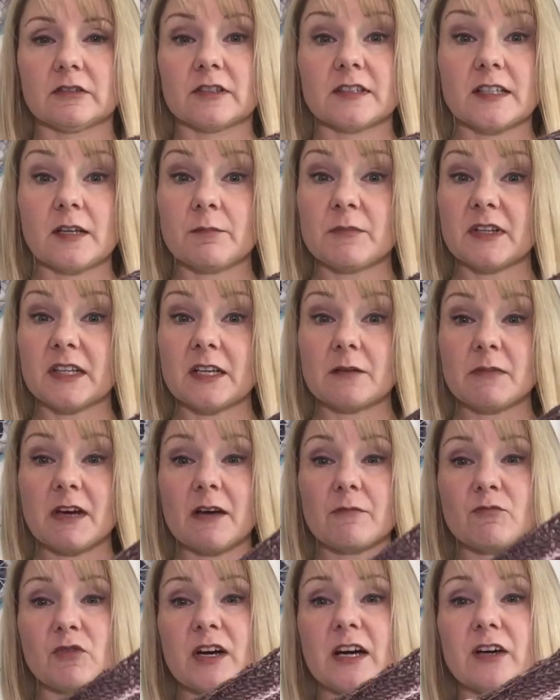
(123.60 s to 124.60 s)
something
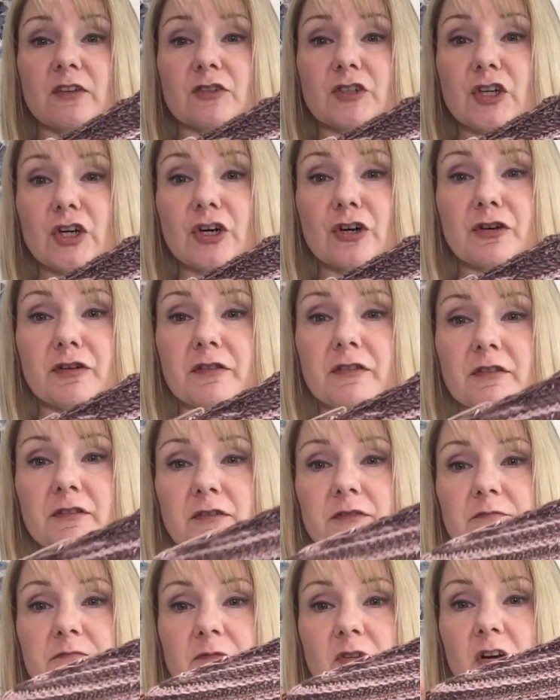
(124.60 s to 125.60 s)
about brown, earth
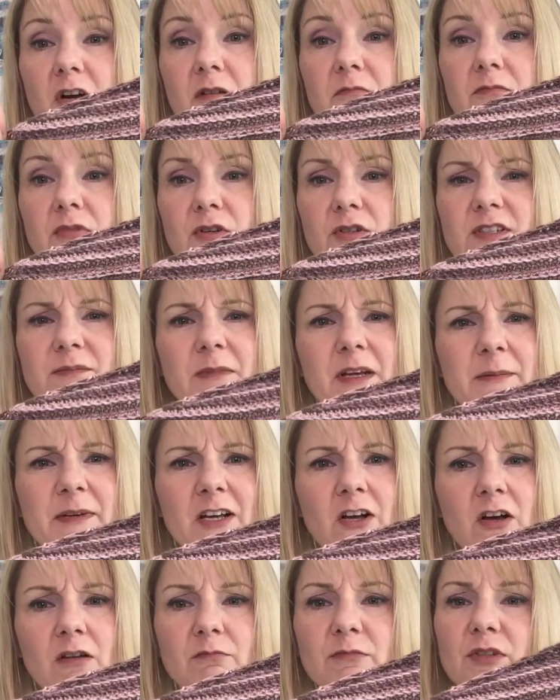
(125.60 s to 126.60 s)
or compost, maybe
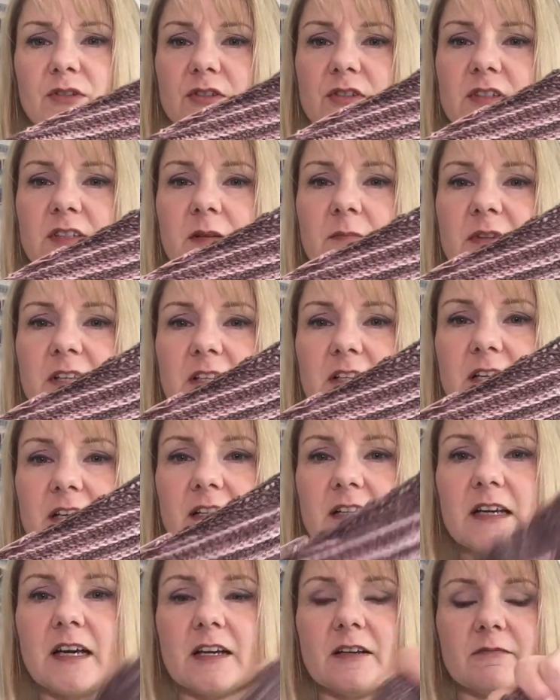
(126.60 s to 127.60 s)
compost, something
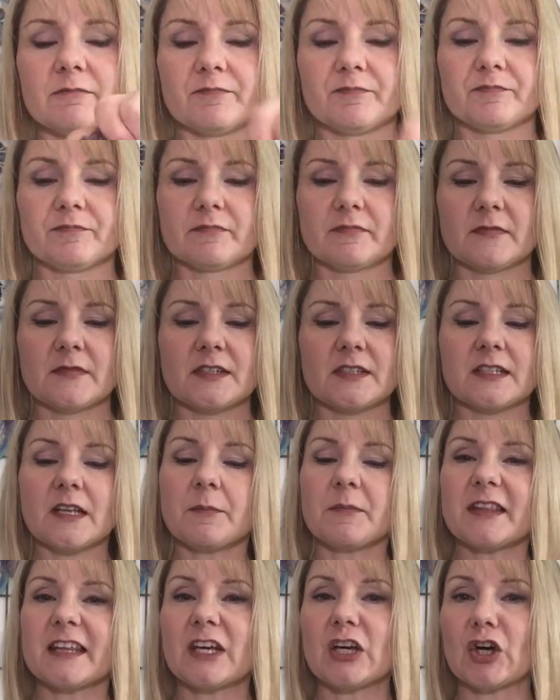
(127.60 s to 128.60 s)
like that.
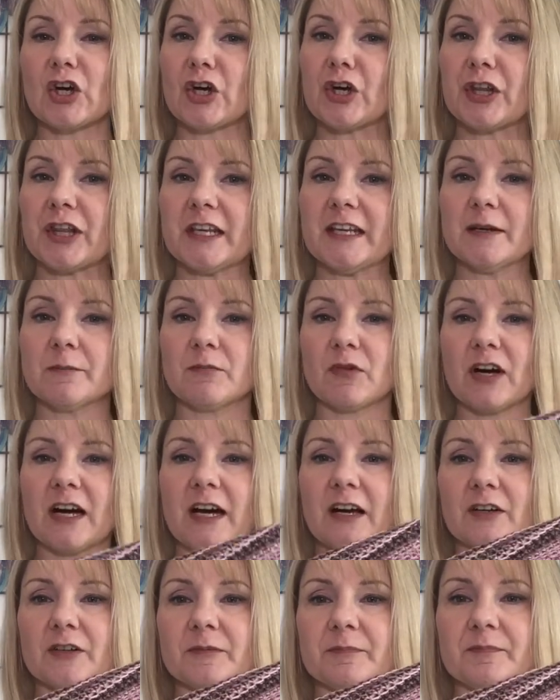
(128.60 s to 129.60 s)
Something earthy and
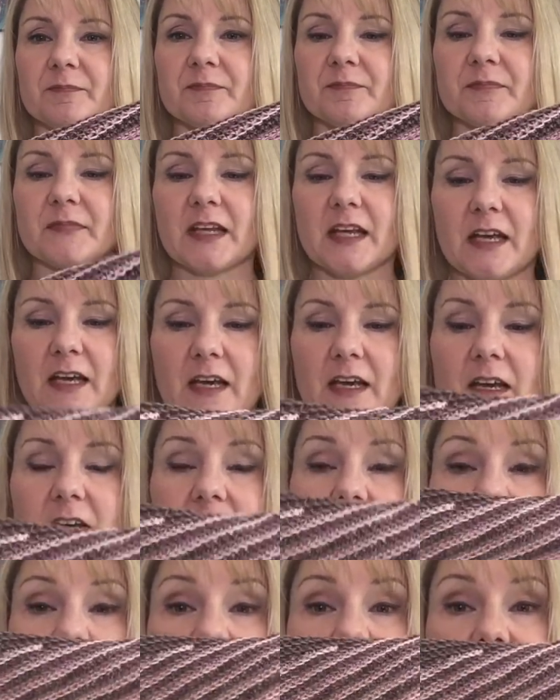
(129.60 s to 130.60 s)
brown.
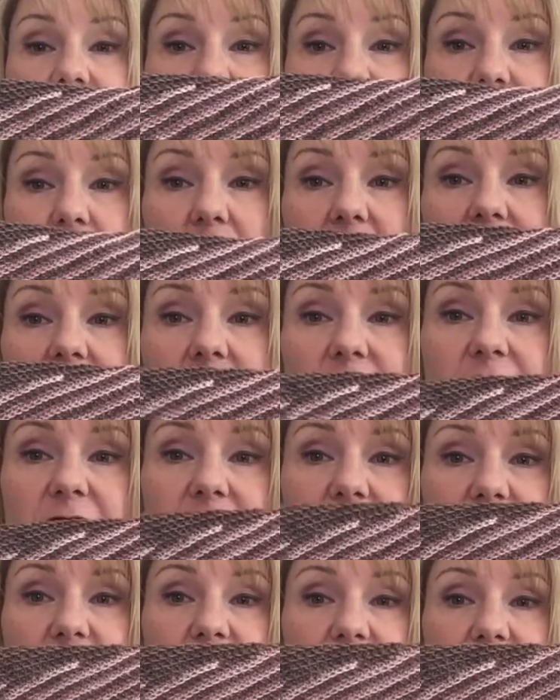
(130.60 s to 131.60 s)
So I've
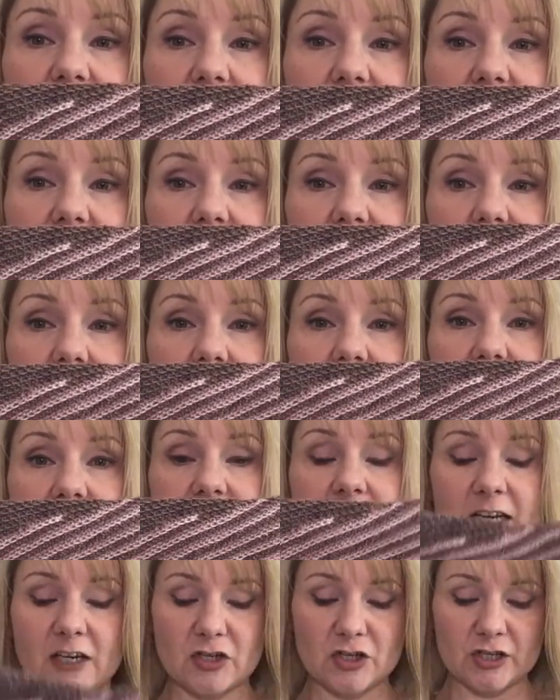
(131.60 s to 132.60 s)
finished that
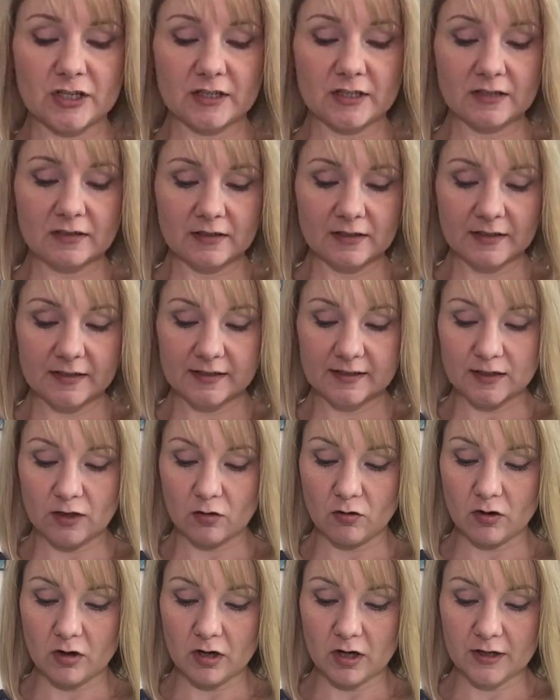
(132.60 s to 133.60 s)
section,
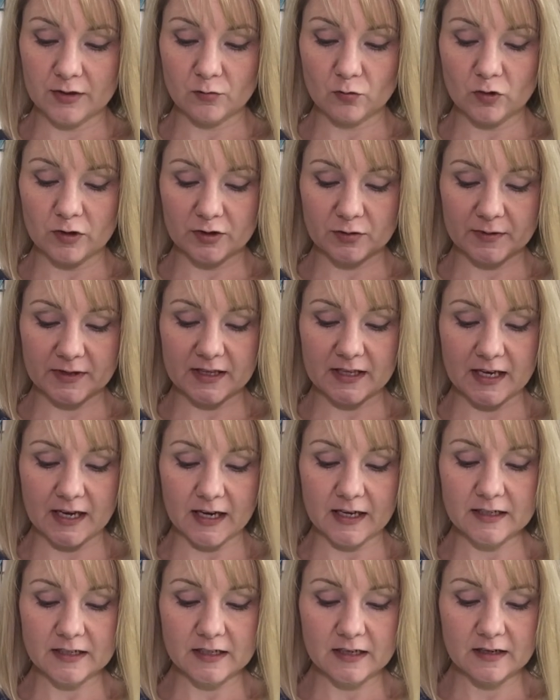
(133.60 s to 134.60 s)
so onward with
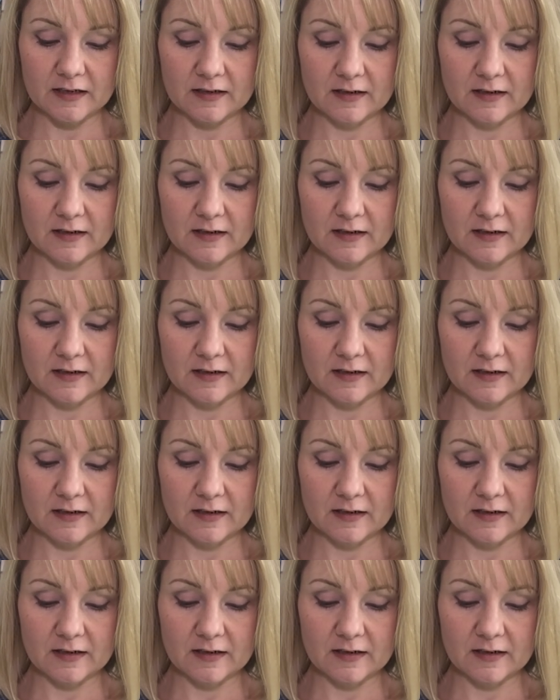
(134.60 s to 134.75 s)
that.